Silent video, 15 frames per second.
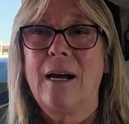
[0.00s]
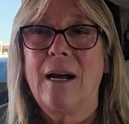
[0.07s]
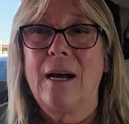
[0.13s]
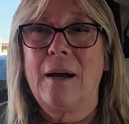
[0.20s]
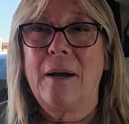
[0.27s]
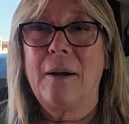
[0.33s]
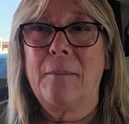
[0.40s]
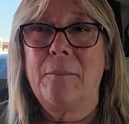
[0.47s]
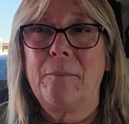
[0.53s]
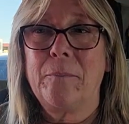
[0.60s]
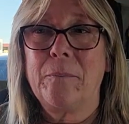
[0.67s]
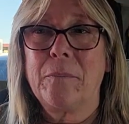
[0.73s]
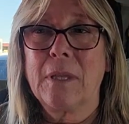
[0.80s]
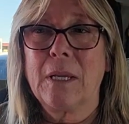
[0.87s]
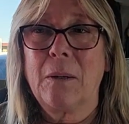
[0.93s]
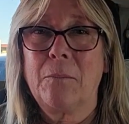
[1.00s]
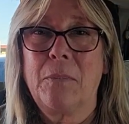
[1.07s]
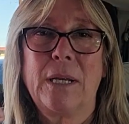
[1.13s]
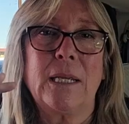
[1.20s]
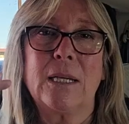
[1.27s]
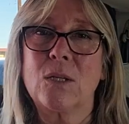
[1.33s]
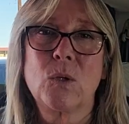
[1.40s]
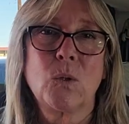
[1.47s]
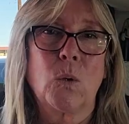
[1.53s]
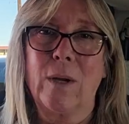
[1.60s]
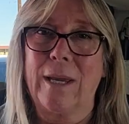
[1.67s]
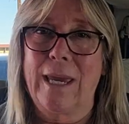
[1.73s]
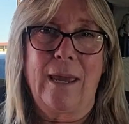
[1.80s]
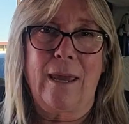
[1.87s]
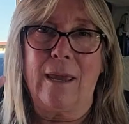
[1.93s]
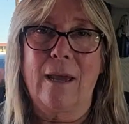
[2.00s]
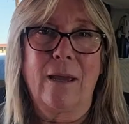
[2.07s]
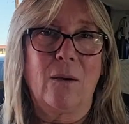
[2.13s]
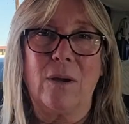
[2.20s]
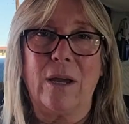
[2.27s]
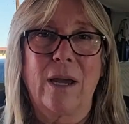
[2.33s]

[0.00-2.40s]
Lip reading: But it's okay.